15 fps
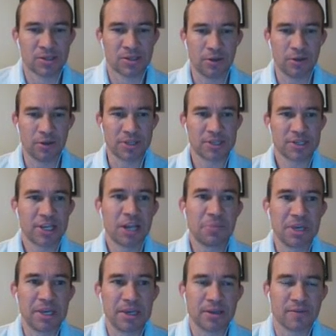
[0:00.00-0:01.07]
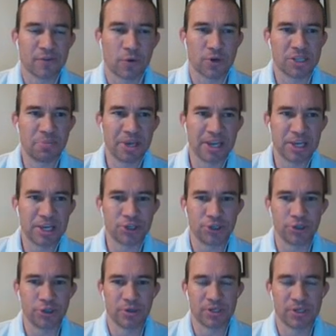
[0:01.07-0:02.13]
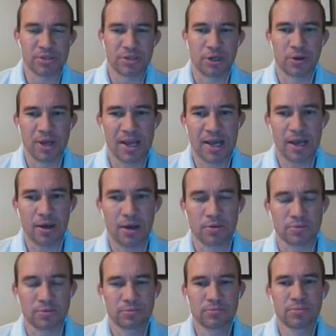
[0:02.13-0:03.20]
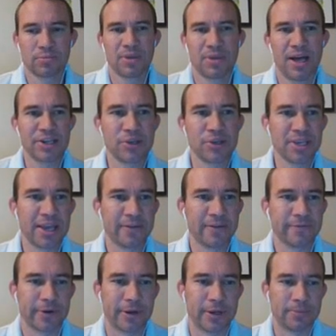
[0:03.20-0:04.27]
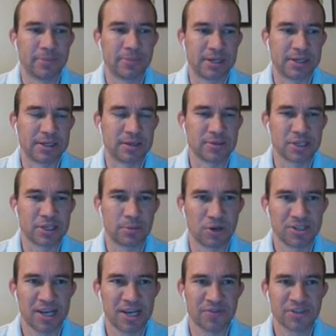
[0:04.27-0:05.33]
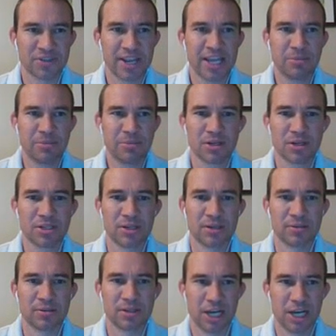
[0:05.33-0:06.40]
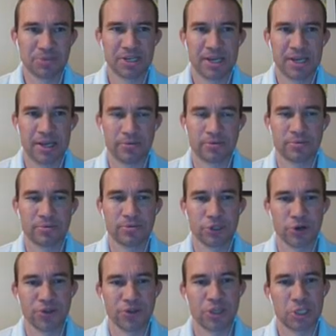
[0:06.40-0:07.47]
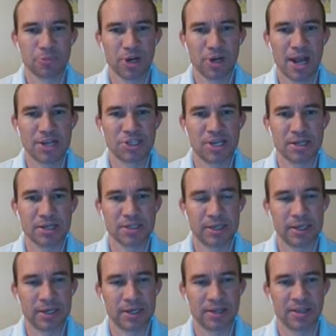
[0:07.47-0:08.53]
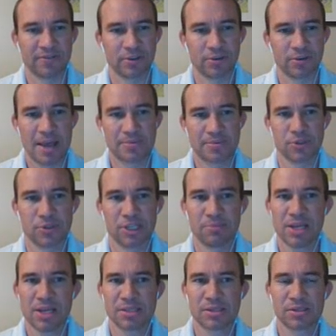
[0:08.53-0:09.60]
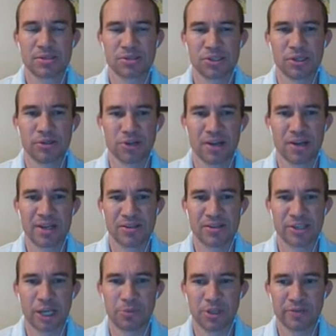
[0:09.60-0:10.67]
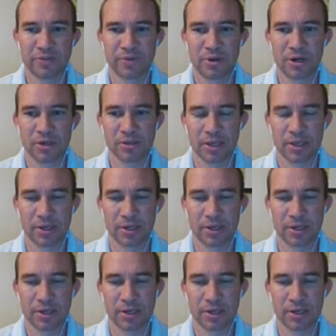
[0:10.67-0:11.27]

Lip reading: So this is going to be, of course, the big issue is, how do you get from somewhere south of Scaly Bark to uptown during this project? And if you absolutely must still drive down South Boulevard,